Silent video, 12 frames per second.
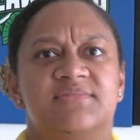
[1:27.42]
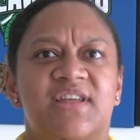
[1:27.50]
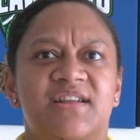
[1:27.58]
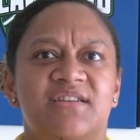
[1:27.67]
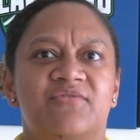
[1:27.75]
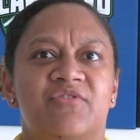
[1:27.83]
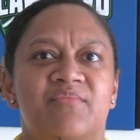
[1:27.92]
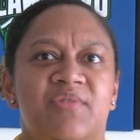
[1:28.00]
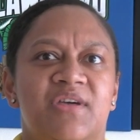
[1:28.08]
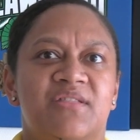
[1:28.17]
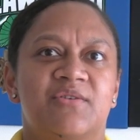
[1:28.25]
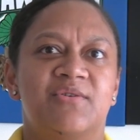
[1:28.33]
started
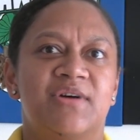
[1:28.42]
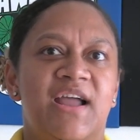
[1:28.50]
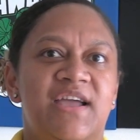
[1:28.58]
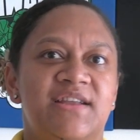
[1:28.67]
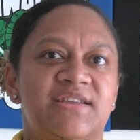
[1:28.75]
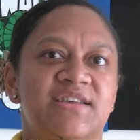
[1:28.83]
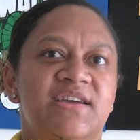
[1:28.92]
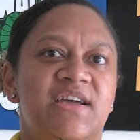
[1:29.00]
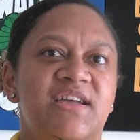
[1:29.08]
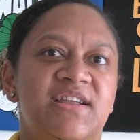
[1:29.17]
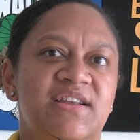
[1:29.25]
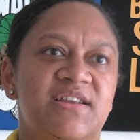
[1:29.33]
from there, the whole idea,
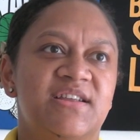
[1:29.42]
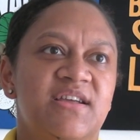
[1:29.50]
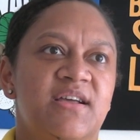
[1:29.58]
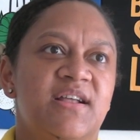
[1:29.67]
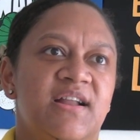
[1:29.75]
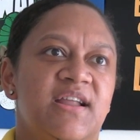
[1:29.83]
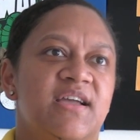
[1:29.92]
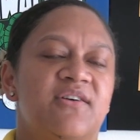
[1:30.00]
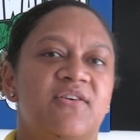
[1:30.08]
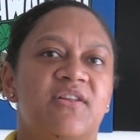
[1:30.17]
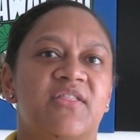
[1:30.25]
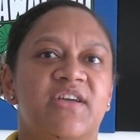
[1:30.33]
and
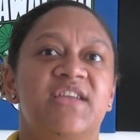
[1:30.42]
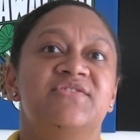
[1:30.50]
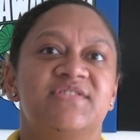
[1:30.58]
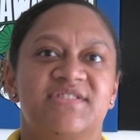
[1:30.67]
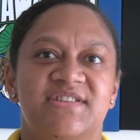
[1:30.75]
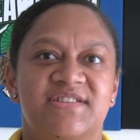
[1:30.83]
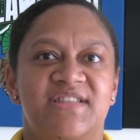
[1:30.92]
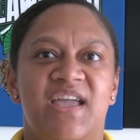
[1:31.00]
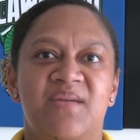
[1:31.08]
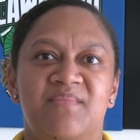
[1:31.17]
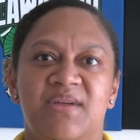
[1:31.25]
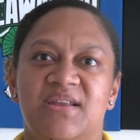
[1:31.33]
like all the interest just
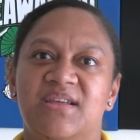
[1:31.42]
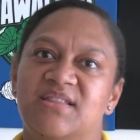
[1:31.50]
came in,